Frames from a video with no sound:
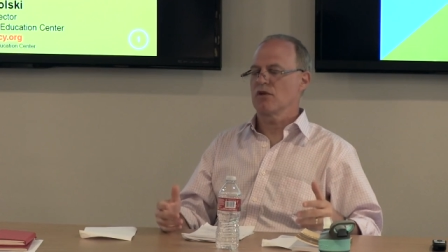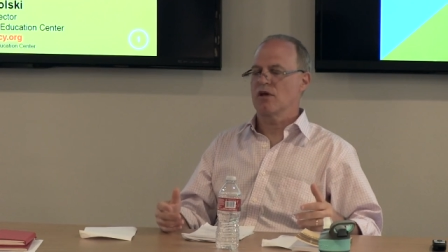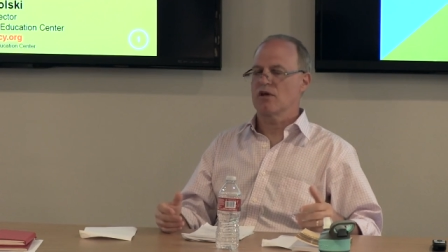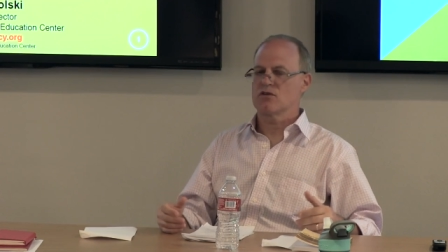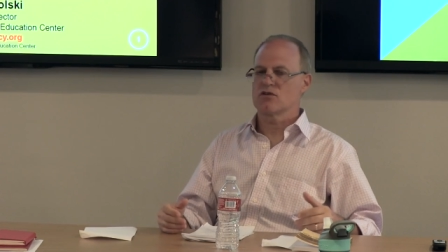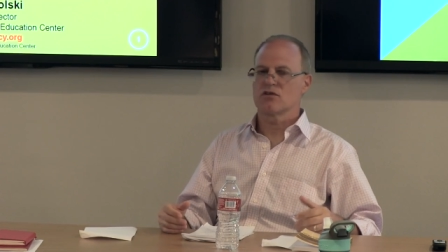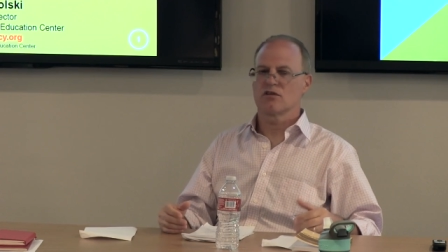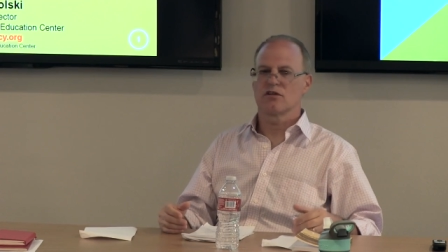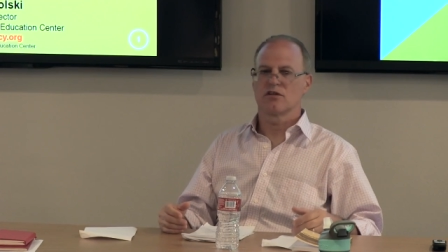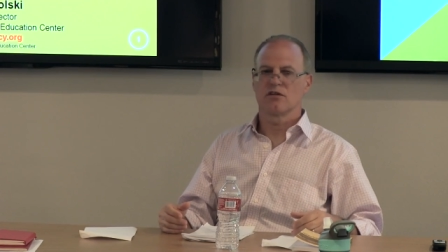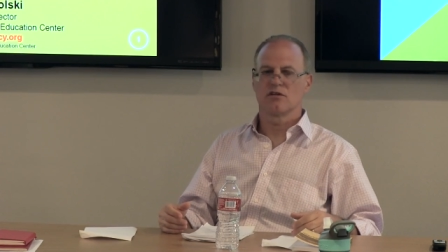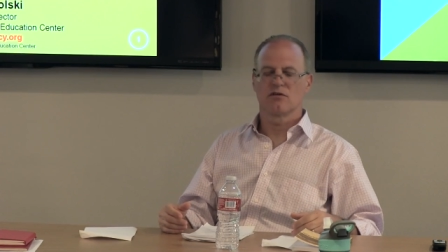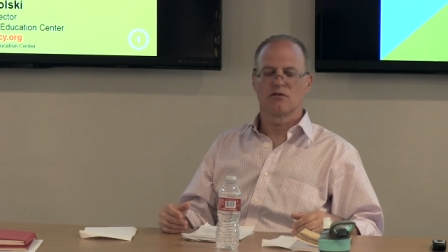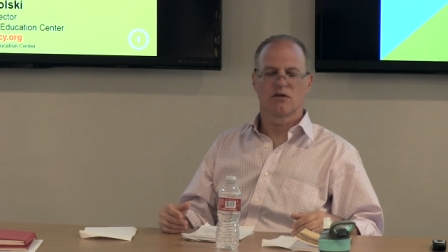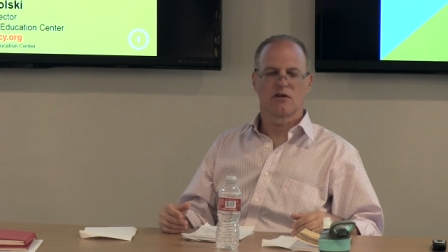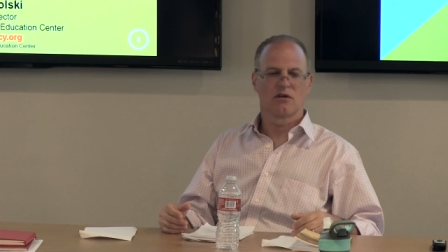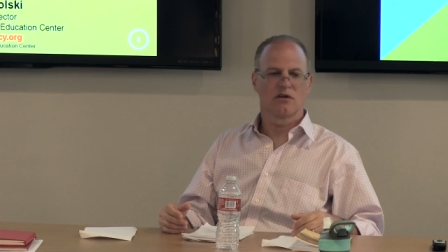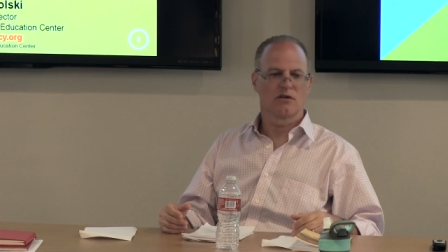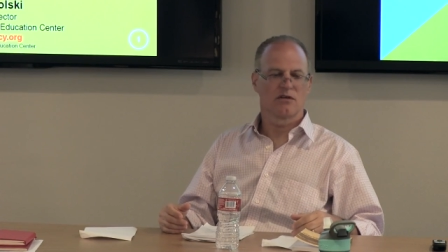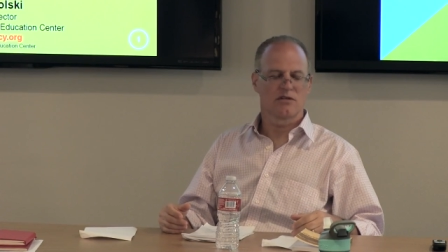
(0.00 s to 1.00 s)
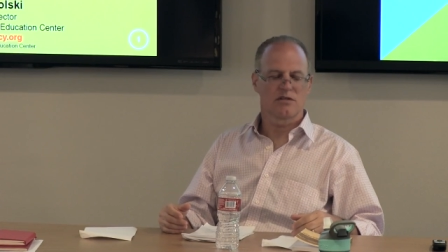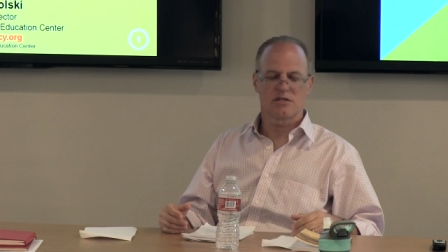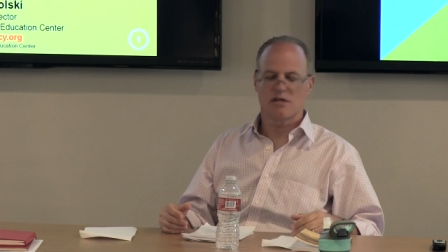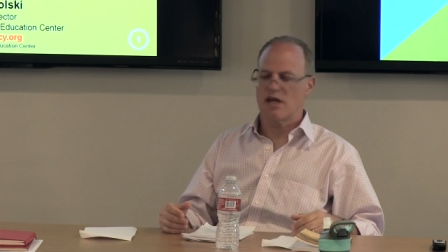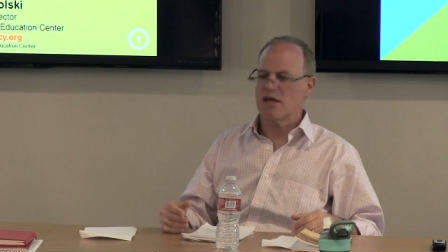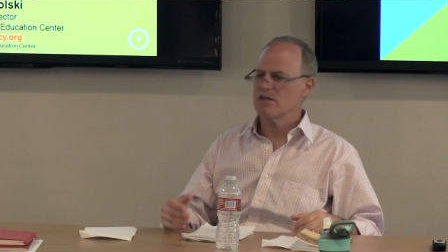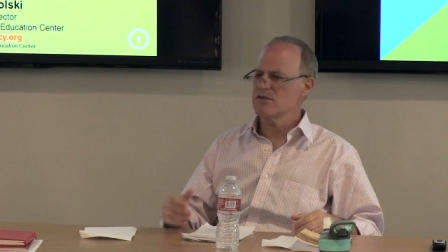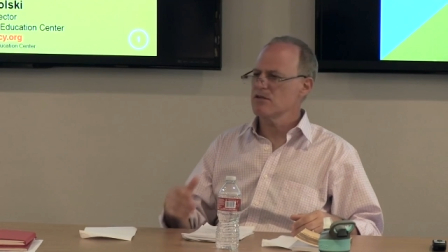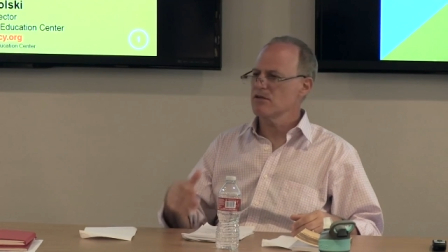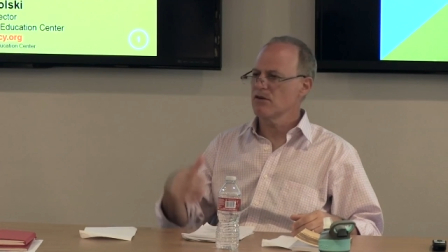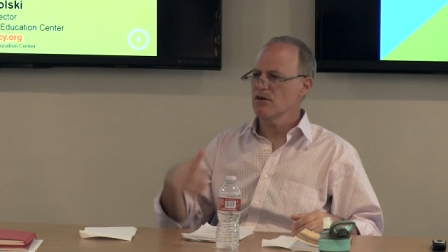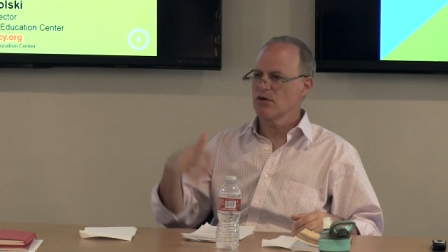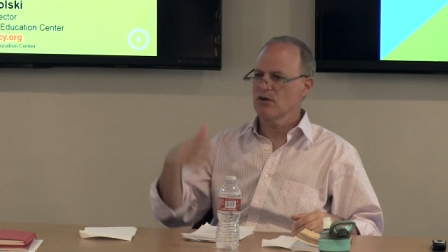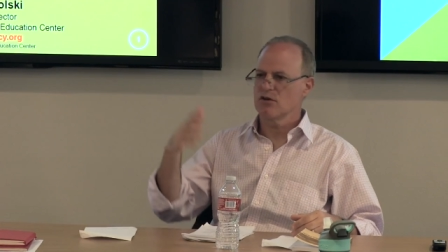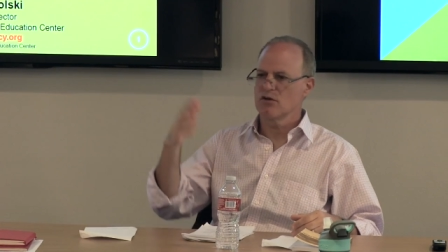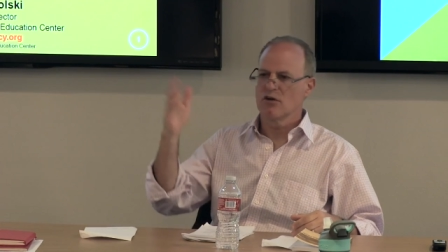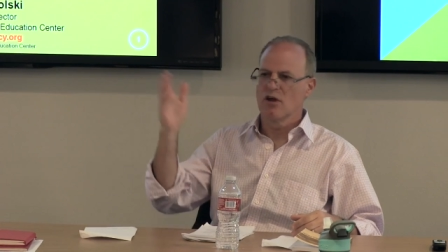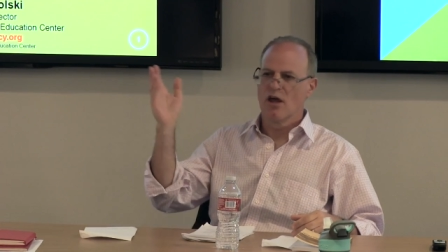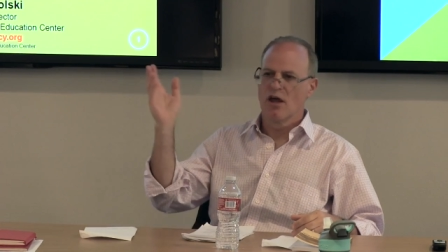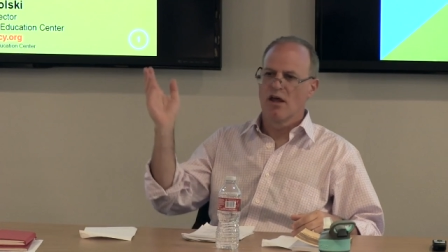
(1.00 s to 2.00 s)
Actually, uh, Stassen
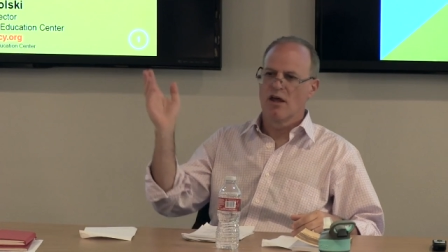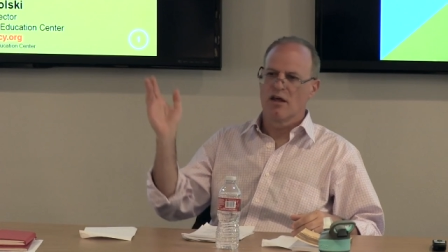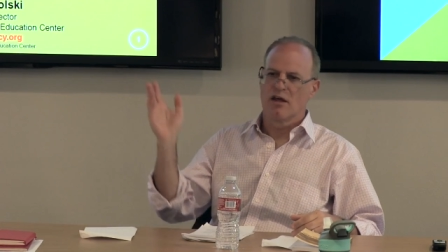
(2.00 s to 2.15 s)
argued,